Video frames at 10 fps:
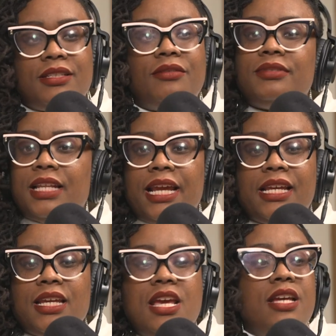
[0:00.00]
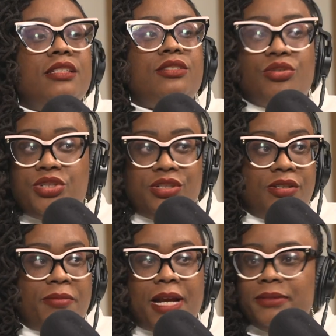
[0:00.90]
of like, don't you know
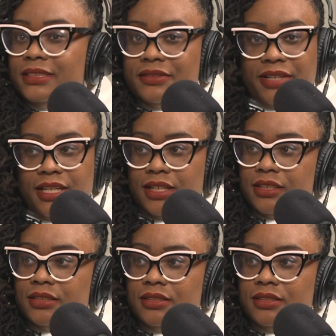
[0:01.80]
the Bible is fake?